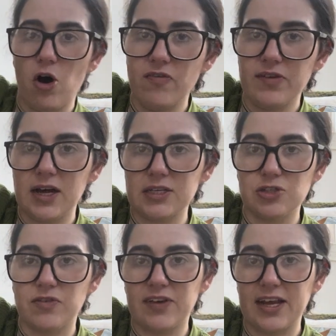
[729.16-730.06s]
offcuts
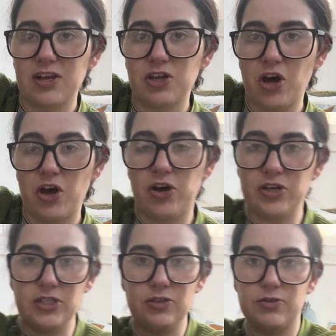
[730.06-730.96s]
of like a
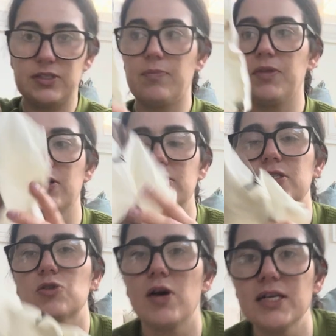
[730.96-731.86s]
curtain or something, because
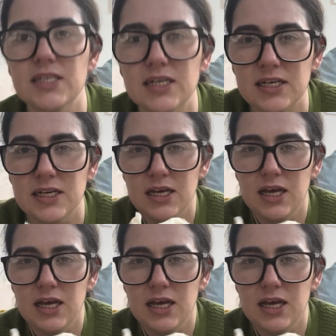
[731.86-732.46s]
it's quite a